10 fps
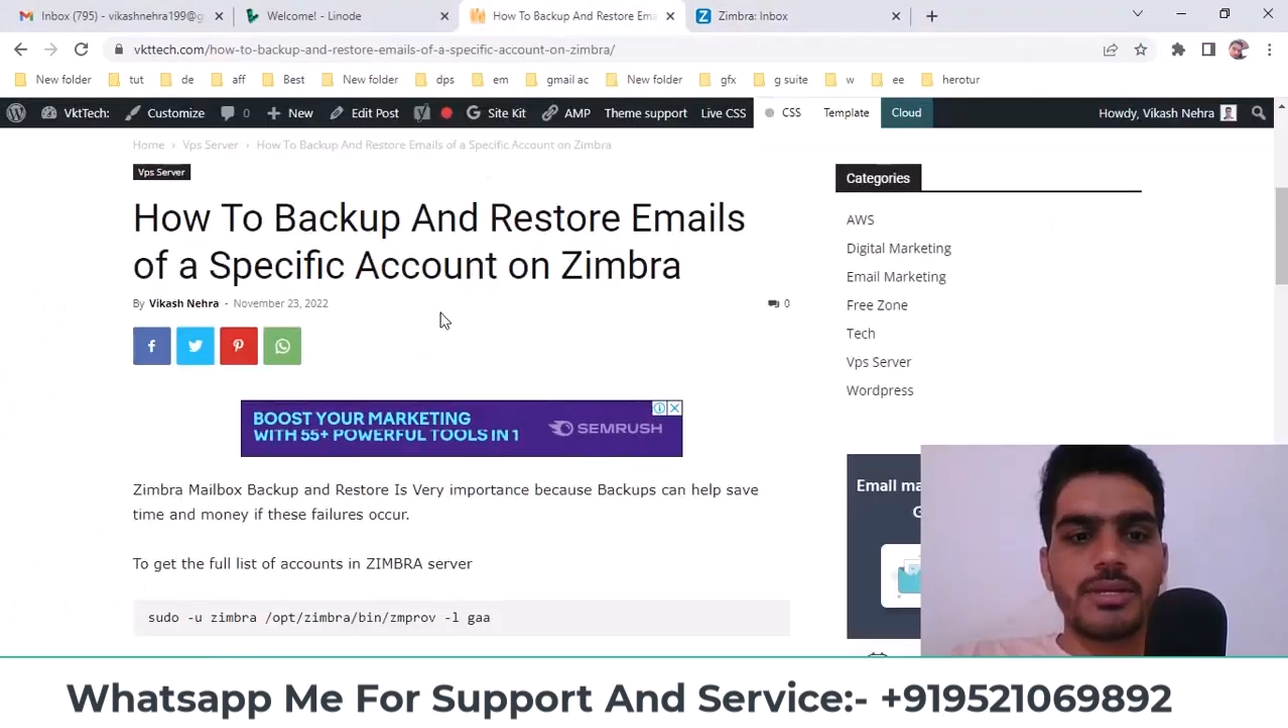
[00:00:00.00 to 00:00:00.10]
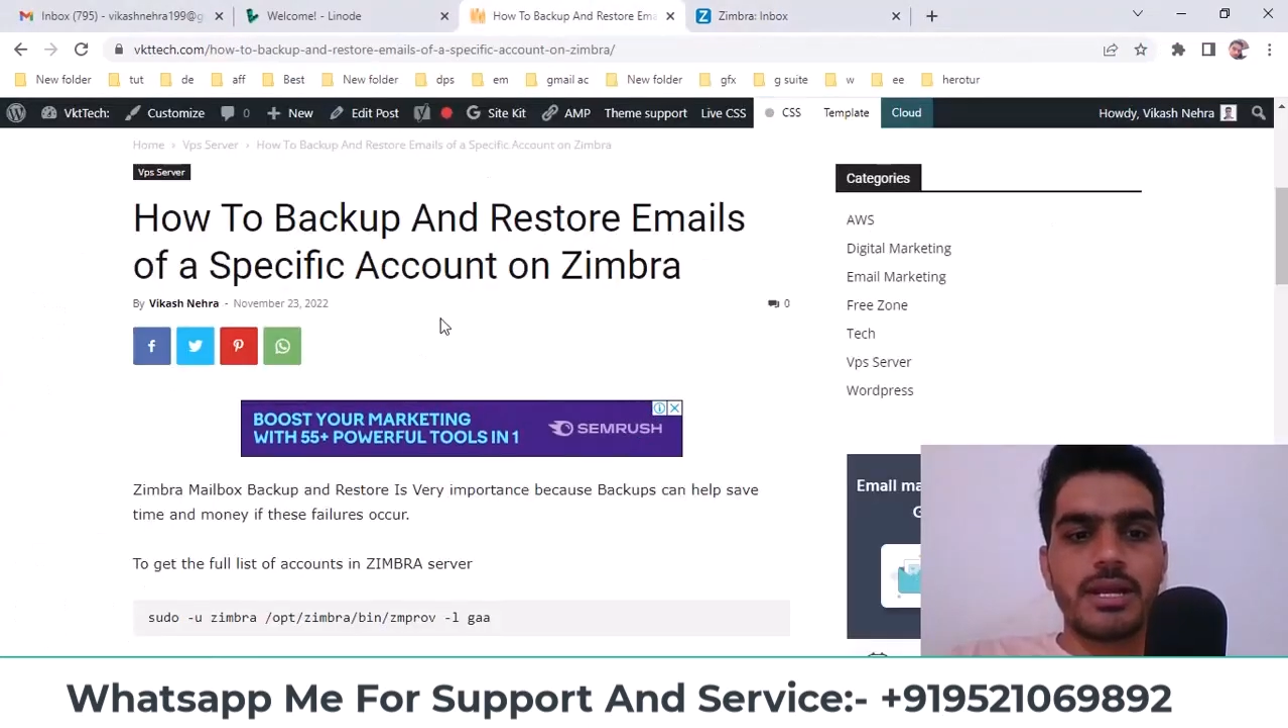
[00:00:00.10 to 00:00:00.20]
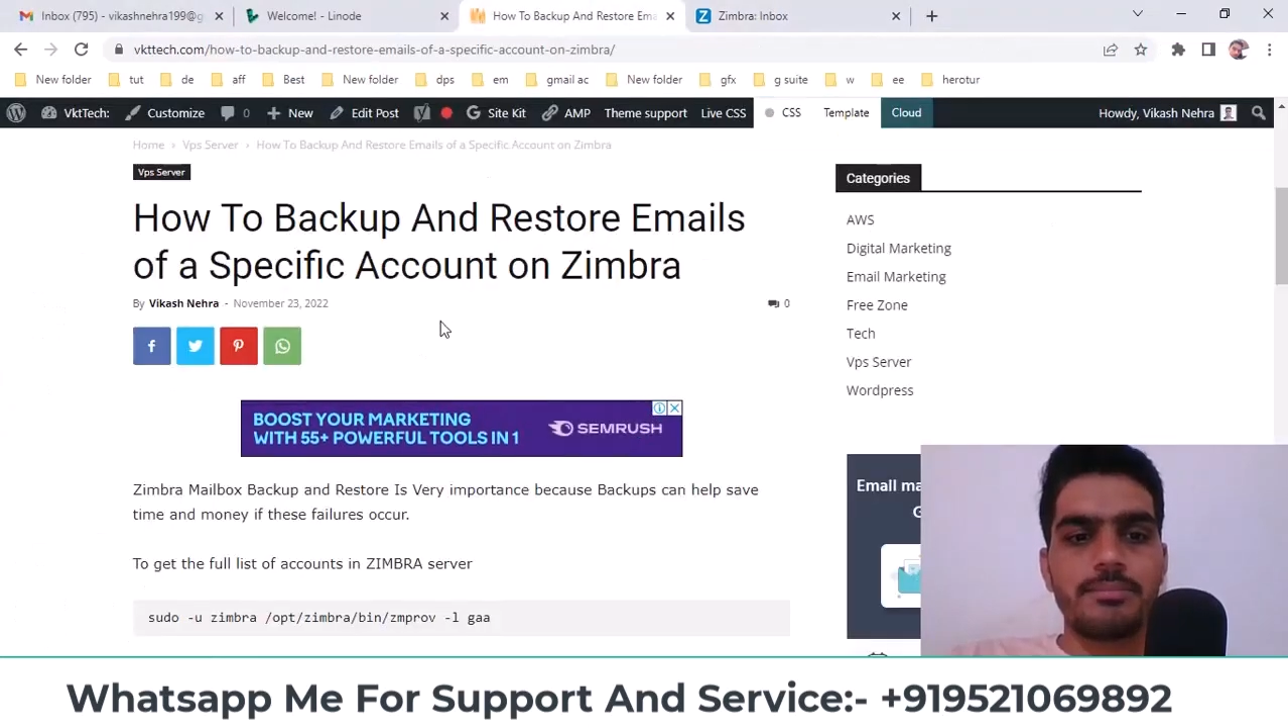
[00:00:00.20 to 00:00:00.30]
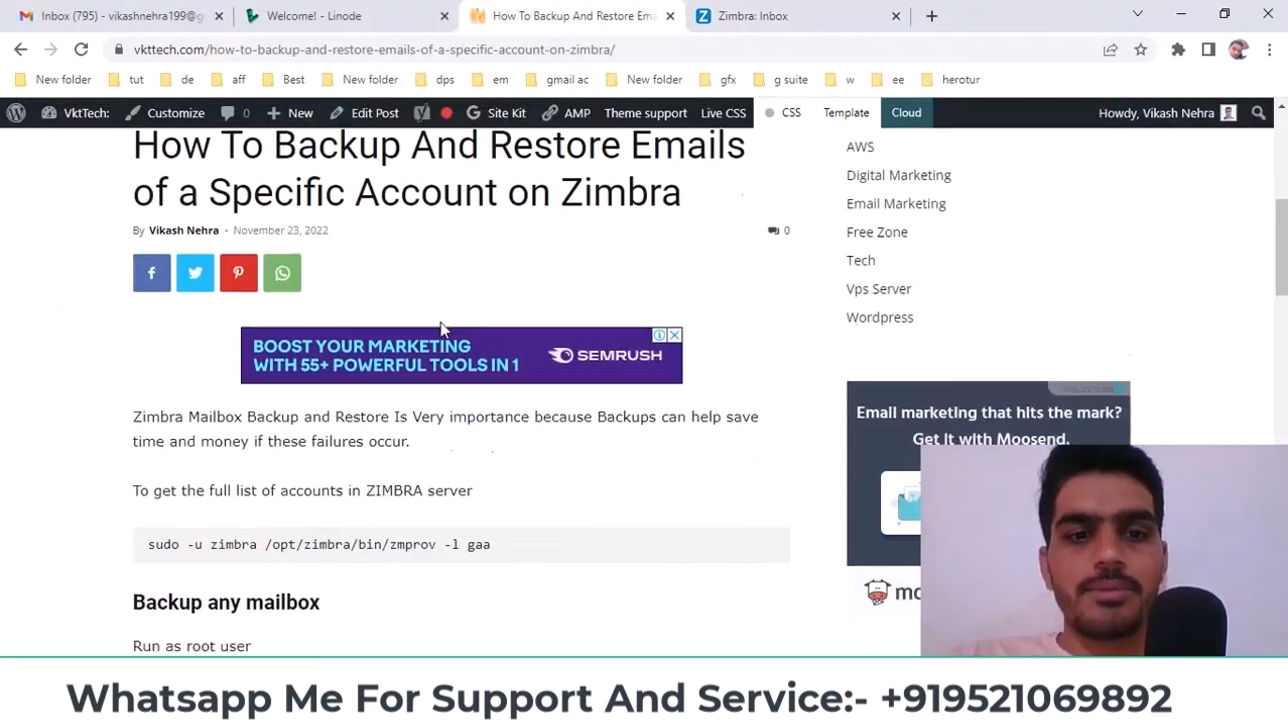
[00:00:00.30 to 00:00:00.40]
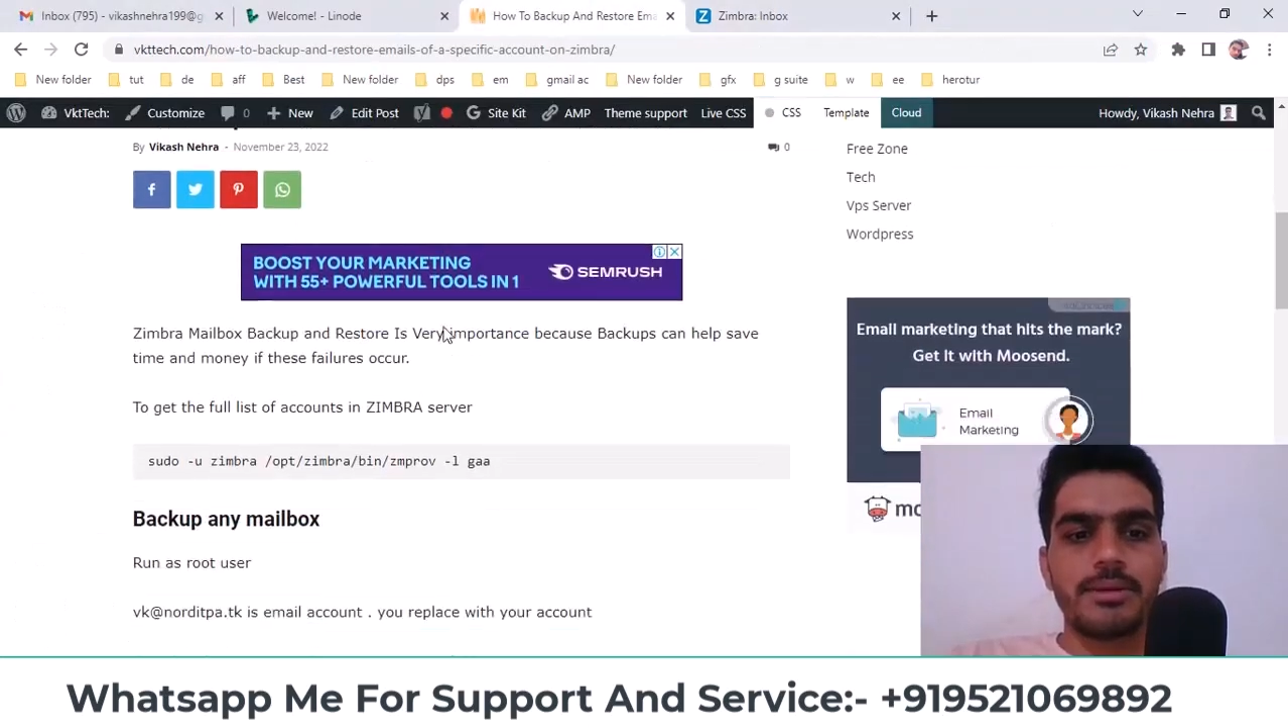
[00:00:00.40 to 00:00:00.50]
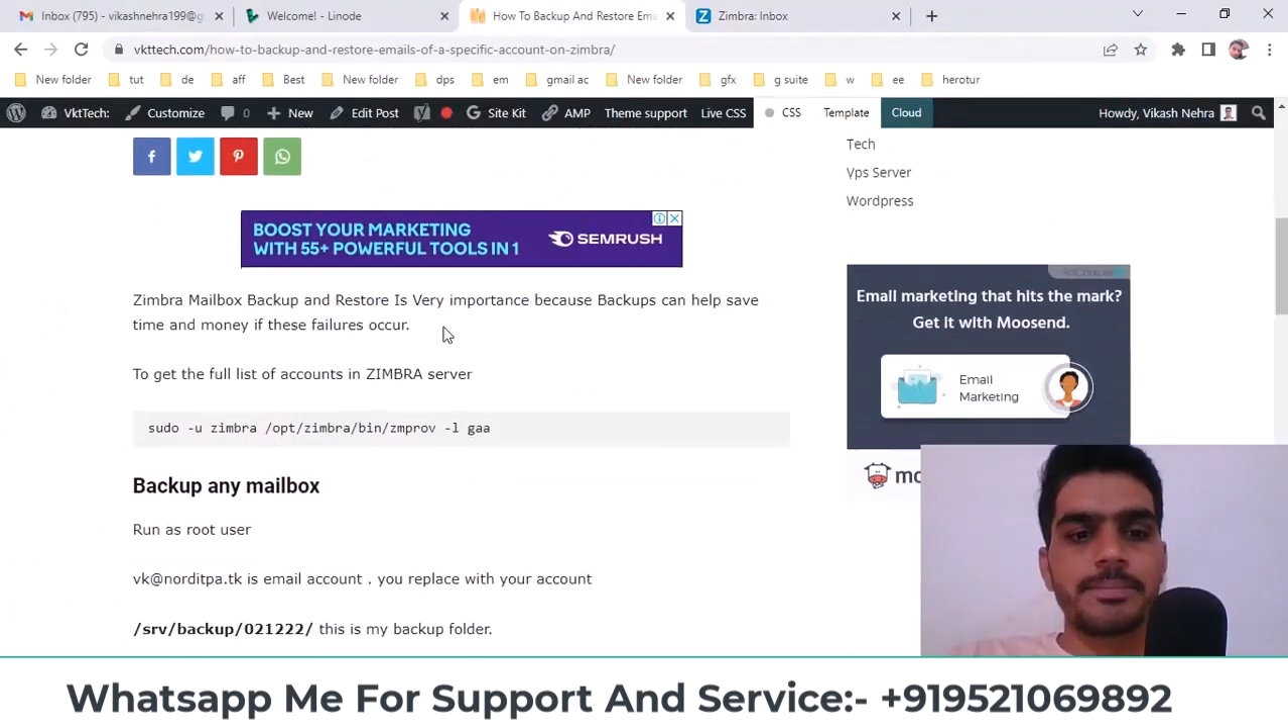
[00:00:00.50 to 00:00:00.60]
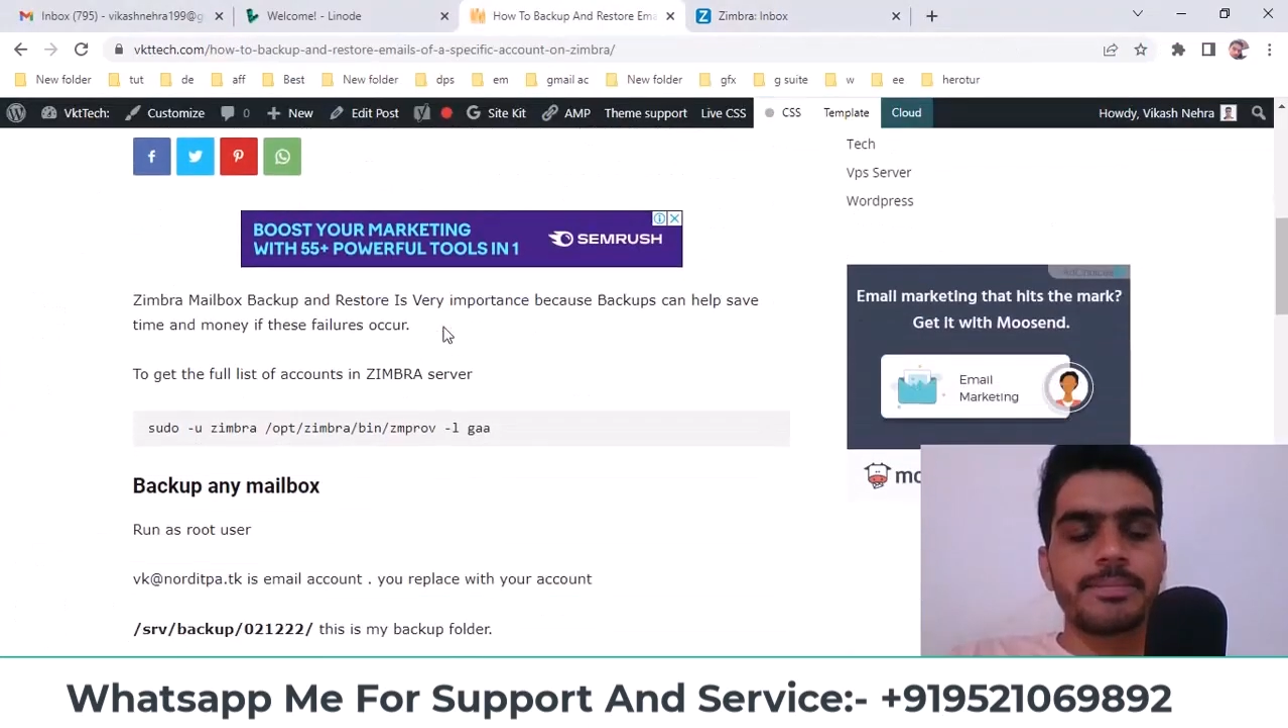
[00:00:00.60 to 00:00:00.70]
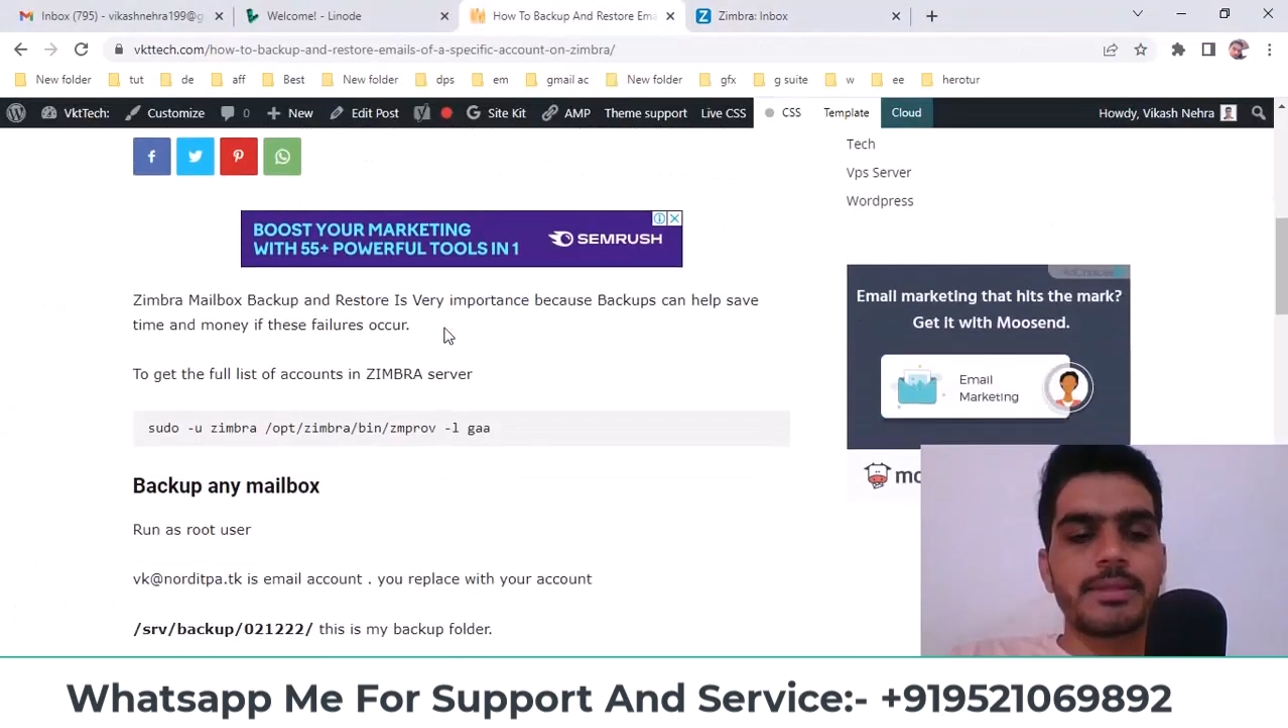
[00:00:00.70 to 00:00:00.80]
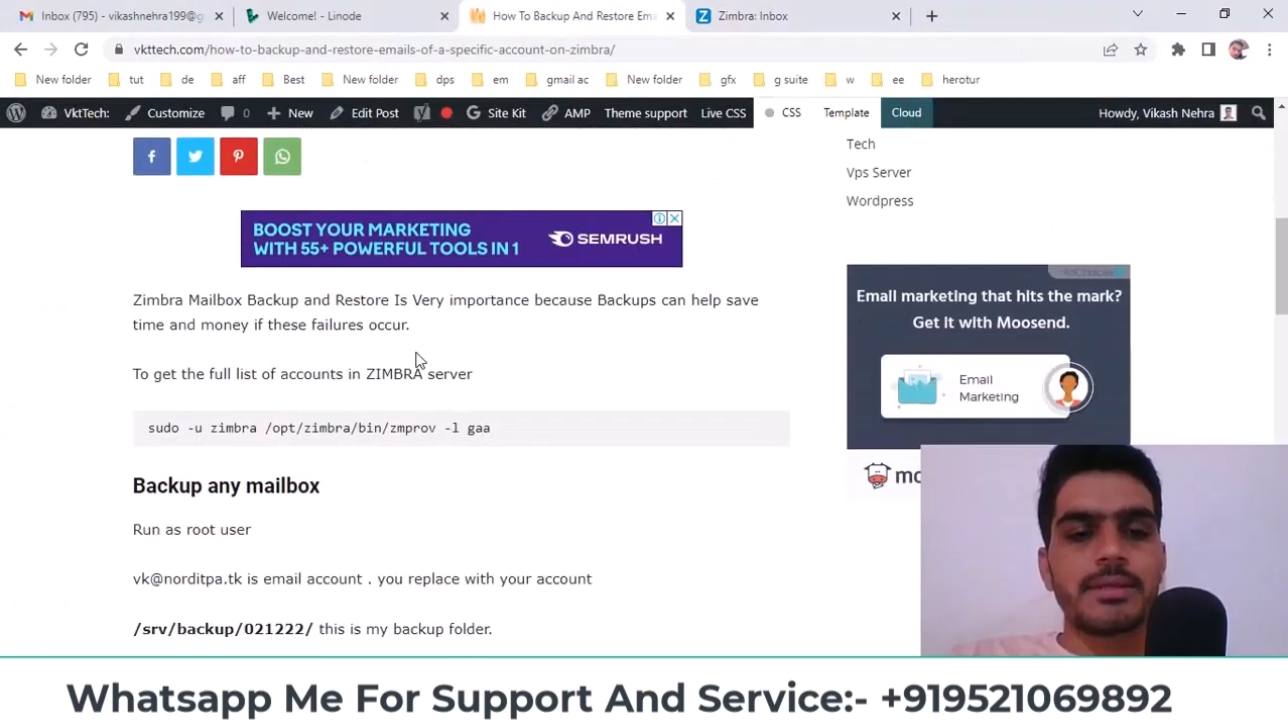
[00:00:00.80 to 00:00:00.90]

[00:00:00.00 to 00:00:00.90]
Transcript: the commands,